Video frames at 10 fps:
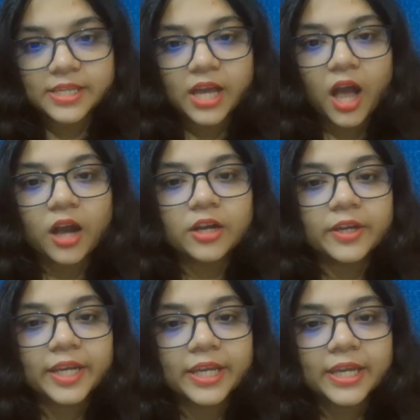
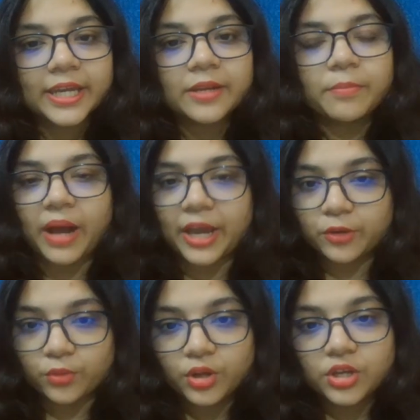occurring in bio.
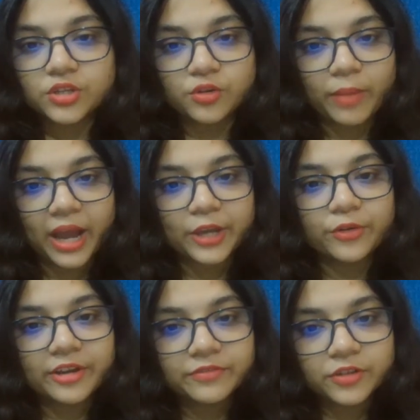So bio
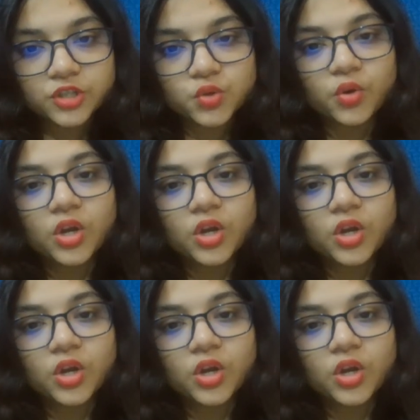refers to,